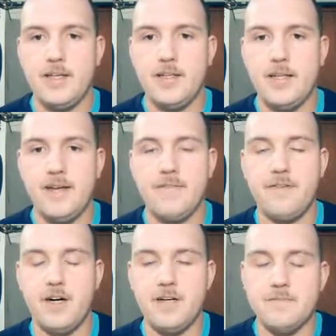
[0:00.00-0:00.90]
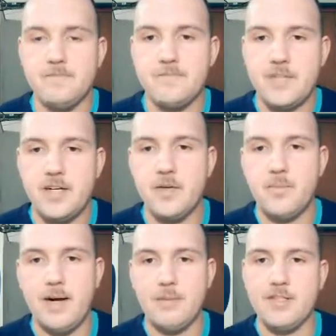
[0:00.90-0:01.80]
If it could
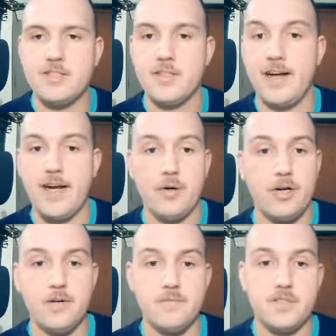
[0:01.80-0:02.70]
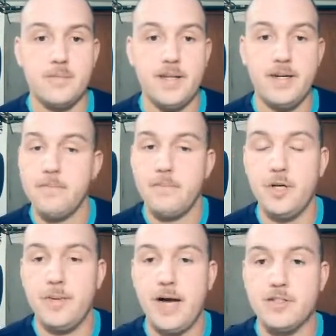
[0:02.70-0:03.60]
probably slot out something in
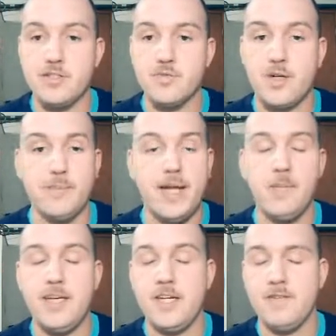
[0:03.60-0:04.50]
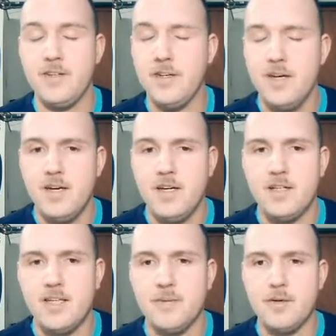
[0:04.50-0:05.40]
Pure Paladin as well, maybe even
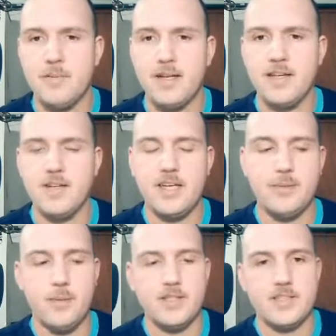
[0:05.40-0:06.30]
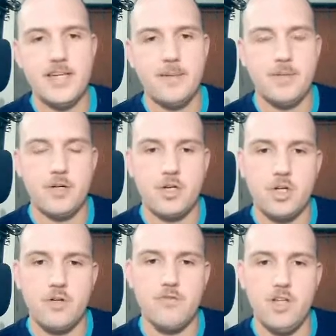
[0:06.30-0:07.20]
Libram, but I think Libram wants to keep their
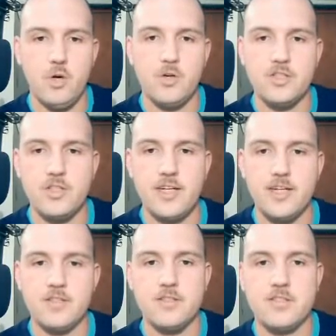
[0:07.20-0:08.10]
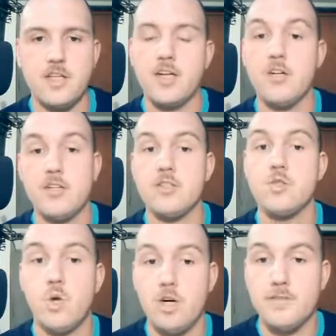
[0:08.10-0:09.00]
curve lower so they can cycle and draw
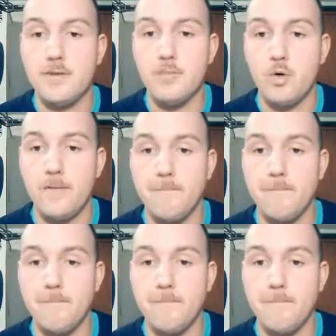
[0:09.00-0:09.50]
a bit more.